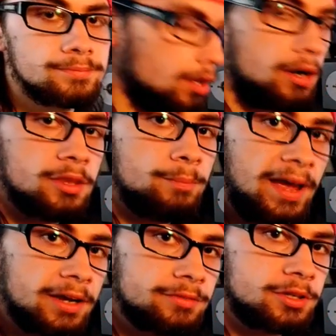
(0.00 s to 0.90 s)
On the
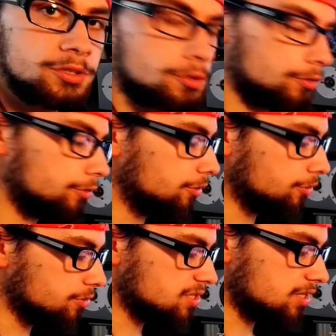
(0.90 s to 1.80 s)
back of the controller, you'll
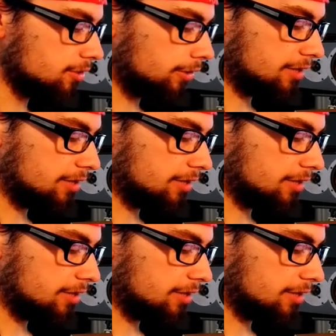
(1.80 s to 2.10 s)
notice that there are